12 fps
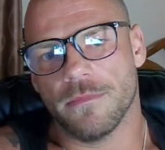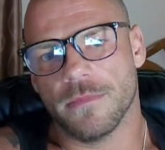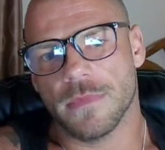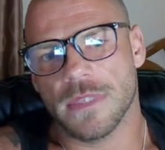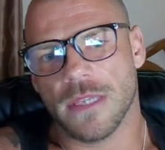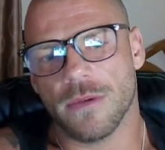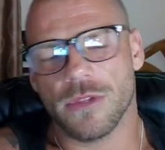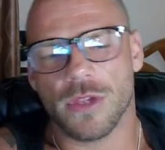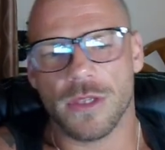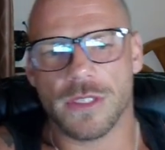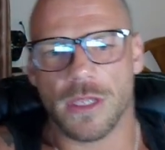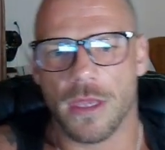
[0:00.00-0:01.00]

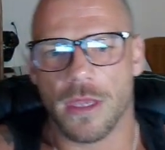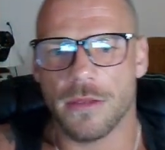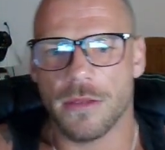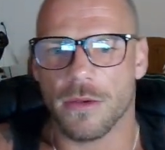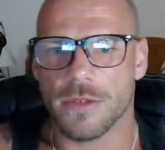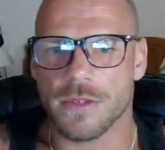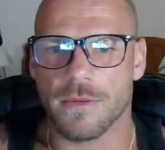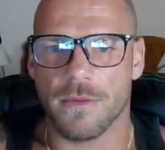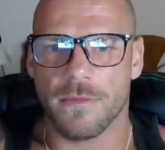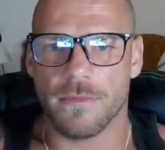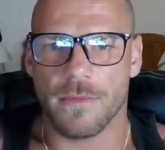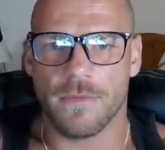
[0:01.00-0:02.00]
Tawanchai's like a, you know, it's
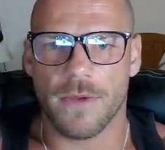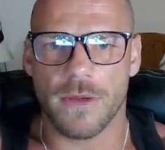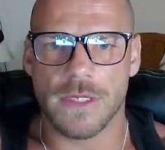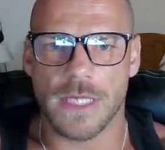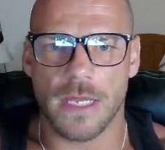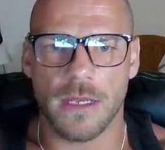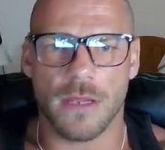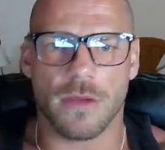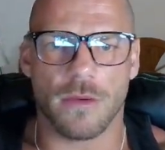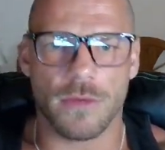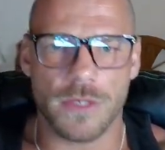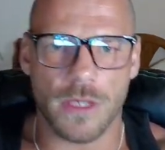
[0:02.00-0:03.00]
very
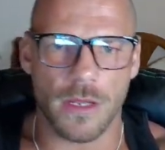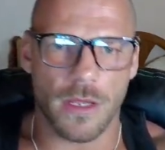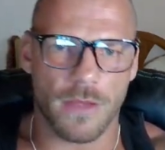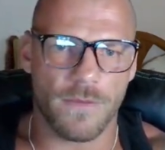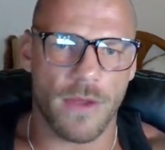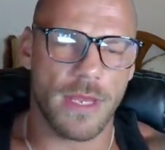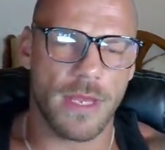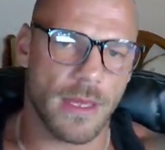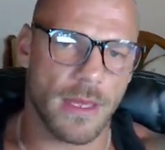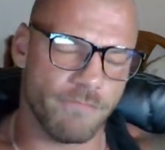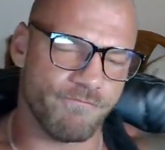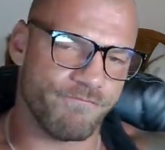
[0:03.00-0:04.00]
technical. It's got like a very
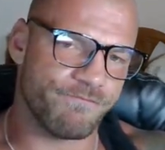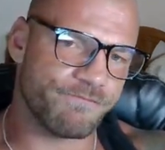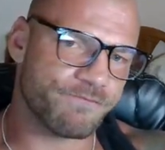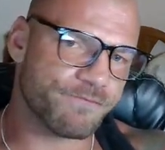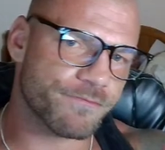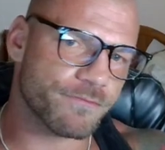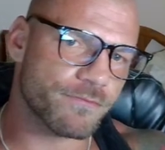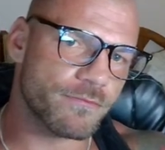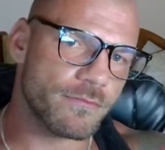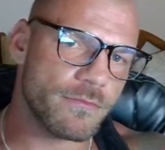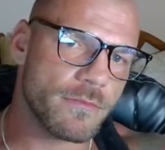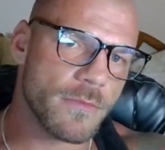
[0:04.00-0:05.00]

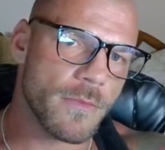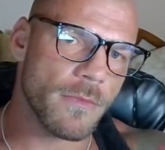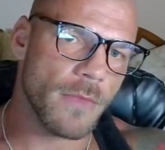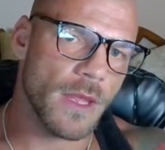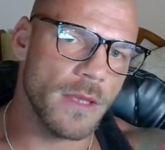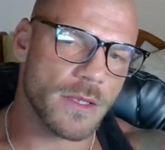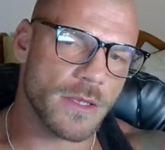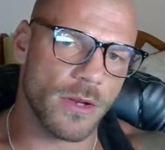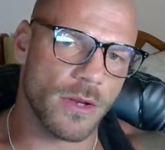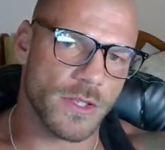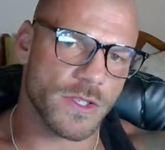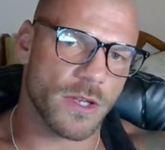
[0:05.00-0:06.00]
it's got a
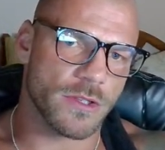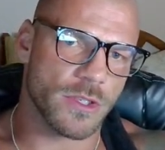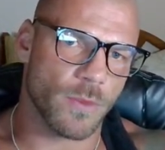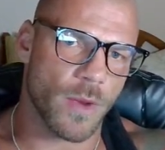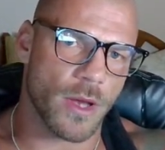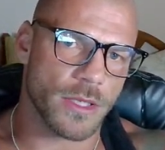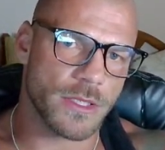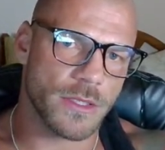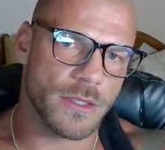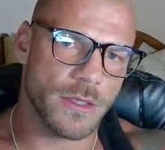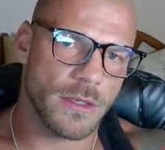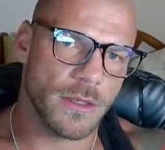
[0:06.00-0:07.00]
nice style to watch.
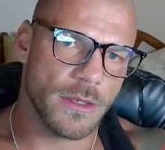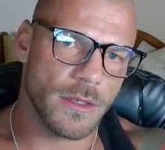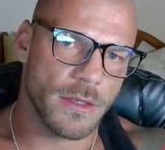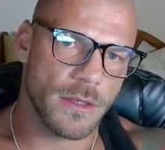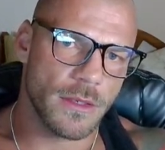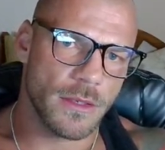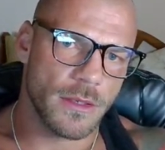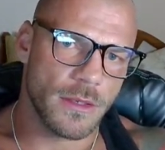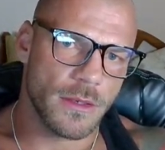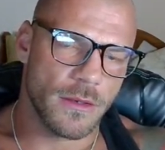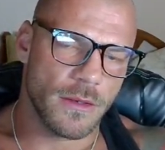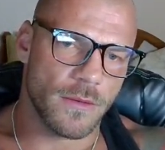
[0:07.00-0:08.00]

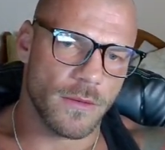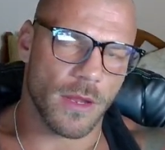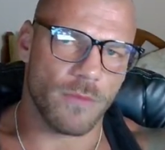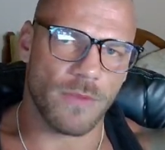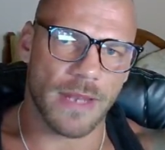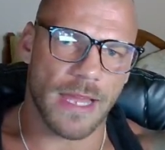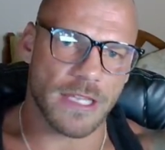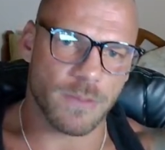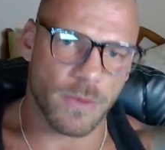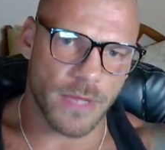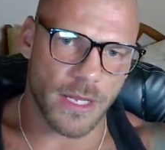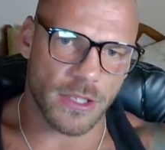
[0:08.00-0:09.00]
Like relaxed,
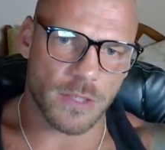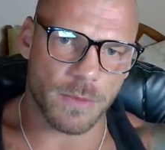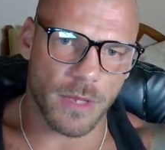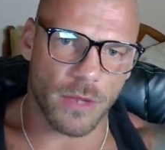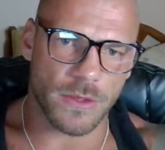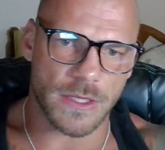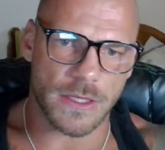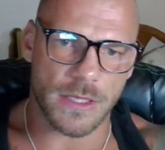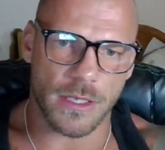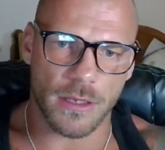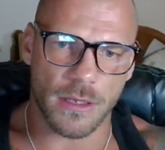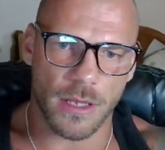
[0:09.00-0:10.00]
but then explodes
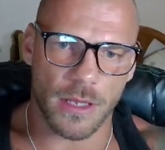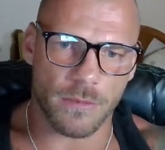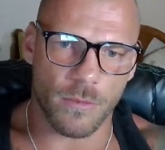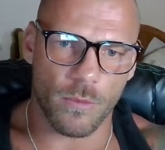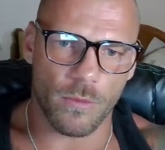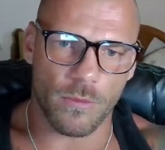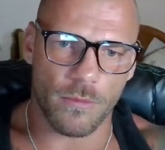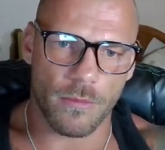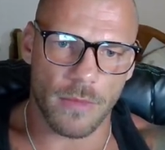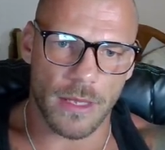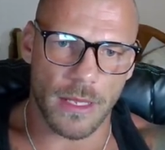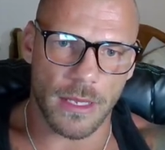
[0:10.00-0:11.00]
into like
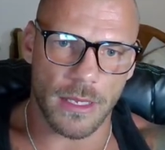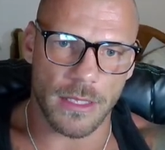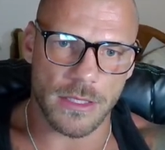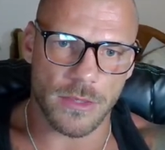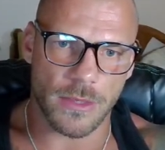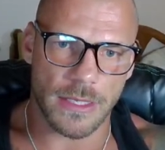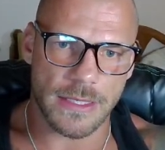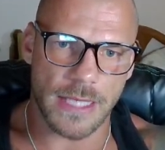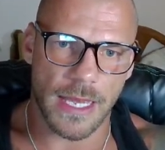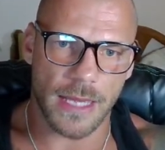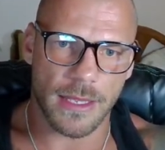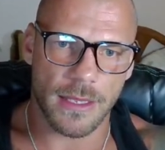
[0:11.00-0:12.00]
into an
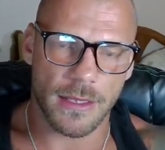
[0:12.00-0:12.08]
attack.